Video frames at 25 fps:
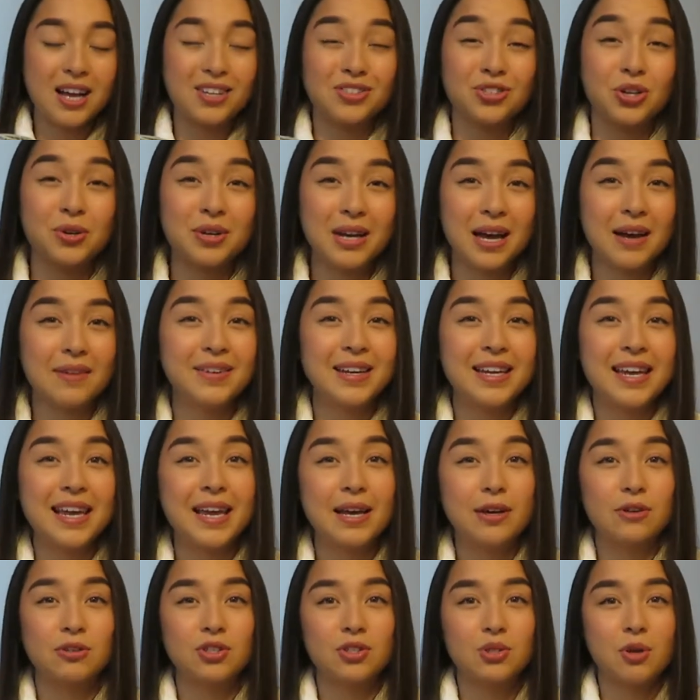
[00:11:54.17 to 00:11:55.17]
I don't have any
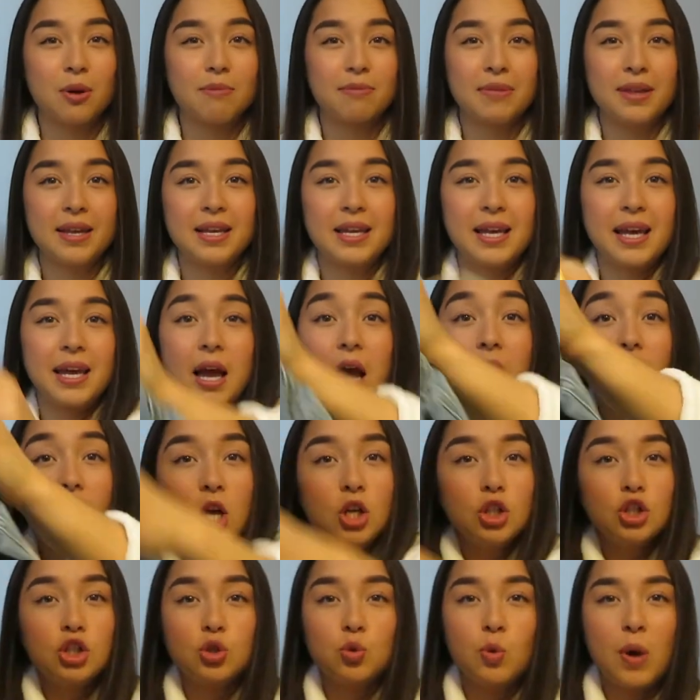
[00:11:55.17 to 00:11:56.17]
heels, so I'm thinking
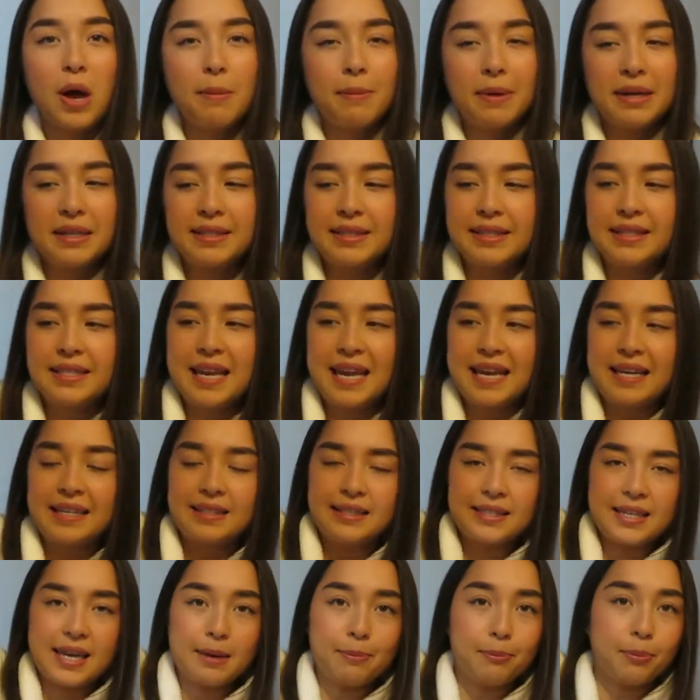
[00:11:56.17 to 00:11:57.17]
just wear my
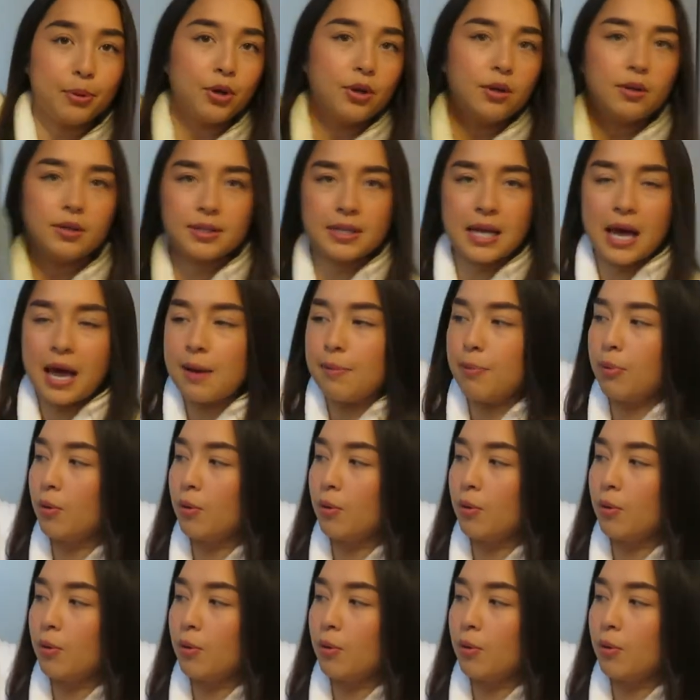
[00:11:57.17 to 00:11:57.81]
snakeskin boots that I